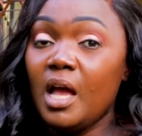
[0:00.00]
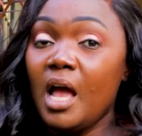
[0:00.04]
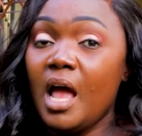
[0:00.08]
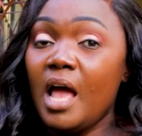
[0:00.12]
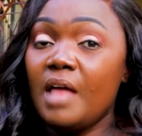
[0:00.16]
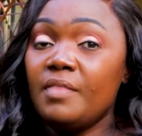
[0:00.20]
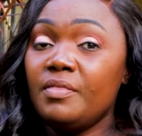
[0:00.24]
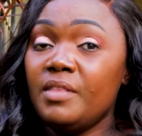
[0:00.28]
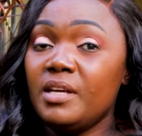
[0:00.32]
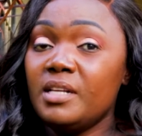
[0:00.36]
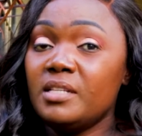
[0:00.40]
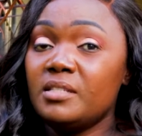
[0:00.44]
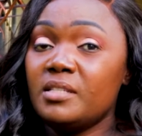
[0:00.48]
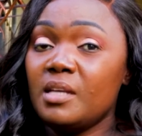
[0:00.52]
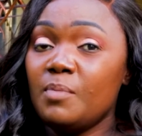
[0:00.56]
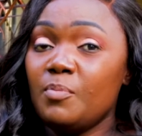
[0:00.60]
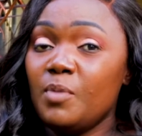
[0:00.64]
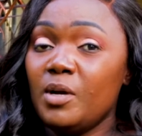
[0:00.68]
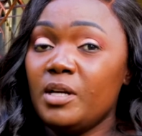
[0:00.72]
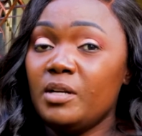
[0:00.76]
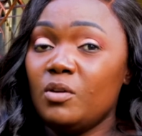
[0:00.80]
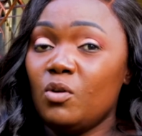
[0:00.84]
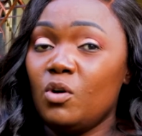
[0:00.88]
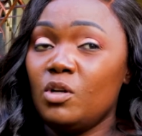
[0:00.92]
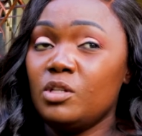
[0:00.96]
And then
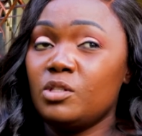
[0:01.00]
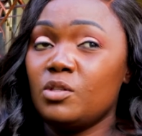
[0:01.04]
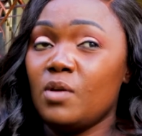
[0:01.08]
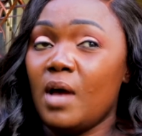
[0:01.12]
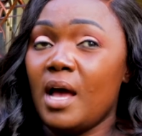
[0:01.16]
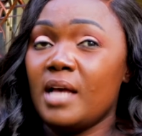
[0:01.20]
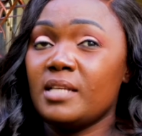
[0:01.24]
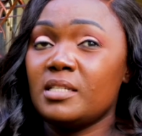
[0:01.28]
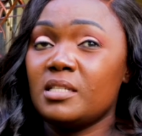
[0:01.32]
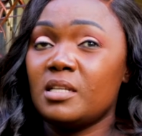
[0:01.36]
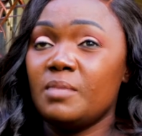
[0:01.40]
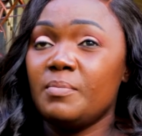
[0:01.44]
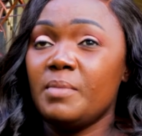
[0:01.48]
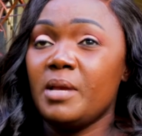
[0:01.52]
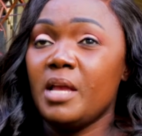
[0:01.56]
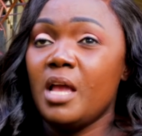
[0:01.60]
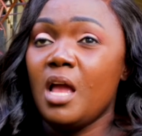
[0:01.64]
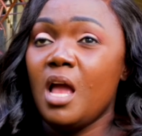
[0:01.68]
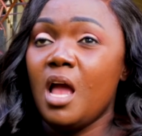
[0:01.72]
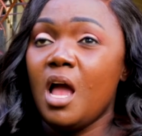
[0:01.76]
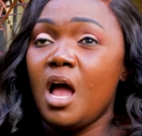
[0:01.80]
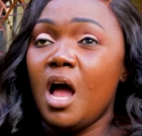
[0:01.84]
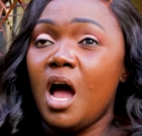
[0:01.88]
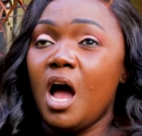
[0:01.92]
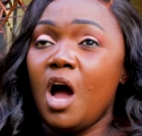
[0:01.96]
someone also asked me,
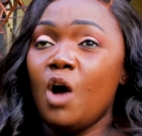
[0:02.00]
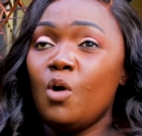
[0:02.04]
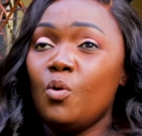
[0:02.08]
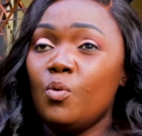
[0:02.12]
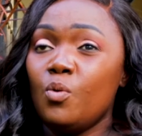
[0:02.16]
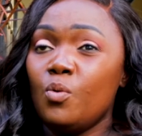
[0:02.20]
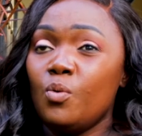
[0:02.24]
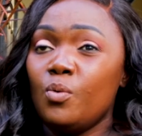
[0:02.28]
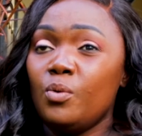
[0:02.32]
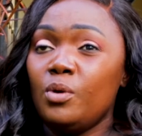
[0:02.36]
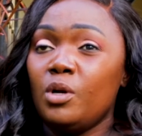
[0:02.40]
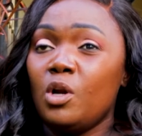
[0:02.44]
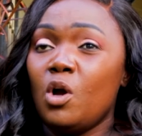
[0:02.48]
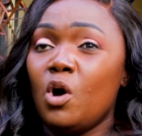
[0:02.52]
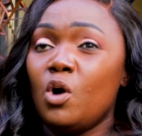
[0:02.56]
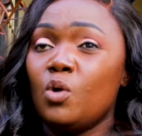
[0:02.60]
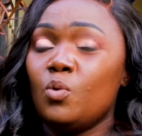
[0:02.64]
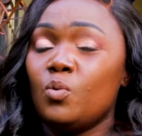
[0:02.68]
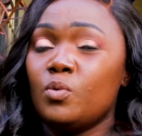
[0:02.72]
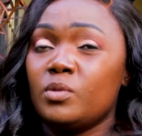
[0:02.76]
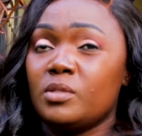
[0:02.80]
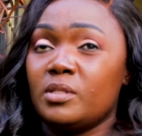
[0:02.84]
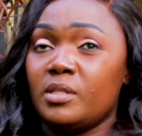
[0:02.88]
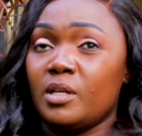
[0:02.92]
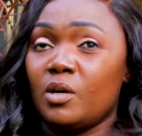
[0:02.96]
how long
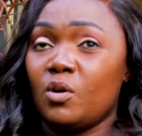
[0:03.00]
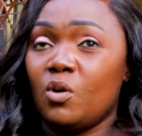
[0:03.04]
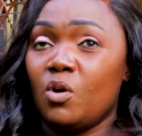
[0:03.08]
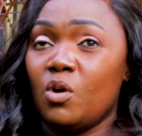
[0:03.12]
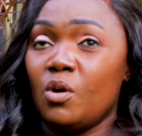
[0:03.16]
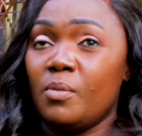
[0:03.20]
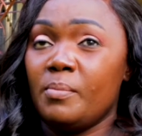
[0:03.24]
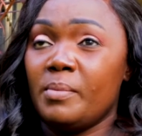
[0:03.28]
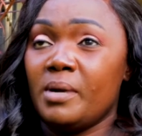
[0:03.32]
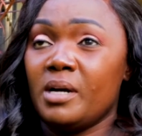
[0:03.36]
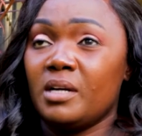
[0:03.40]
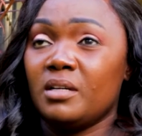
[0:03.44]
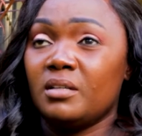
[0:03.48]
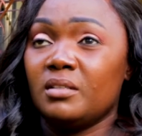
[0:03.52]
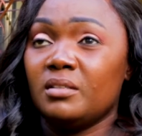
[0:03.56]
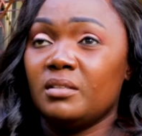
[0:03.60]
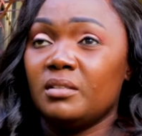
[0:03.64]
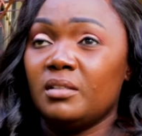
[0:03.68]
was the coma?